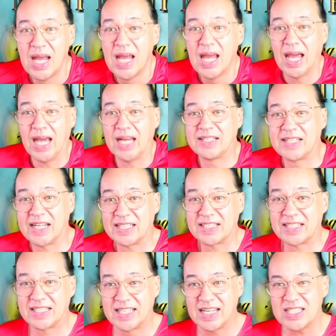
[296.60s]
and that
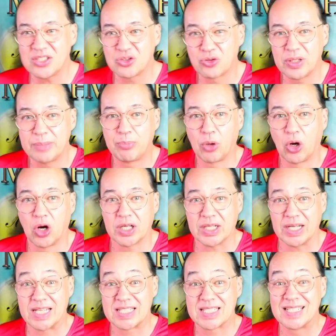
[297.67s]
this report
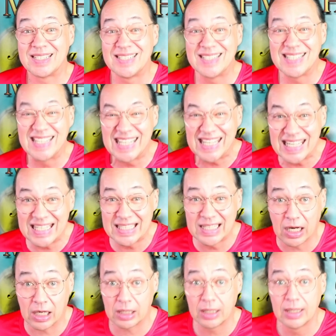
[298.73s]
is
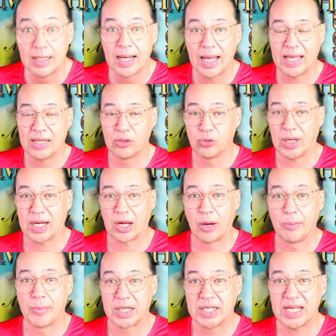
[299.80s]
neither a
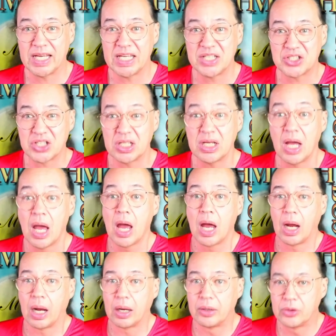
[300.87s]
recommendation
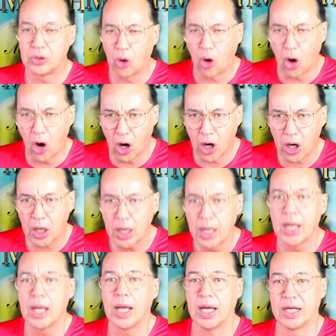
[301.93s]
nor
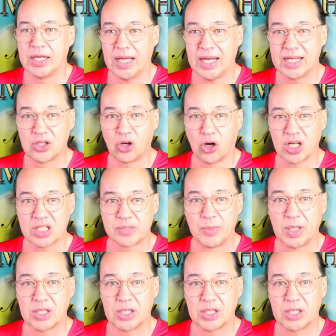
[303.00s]
an endorsement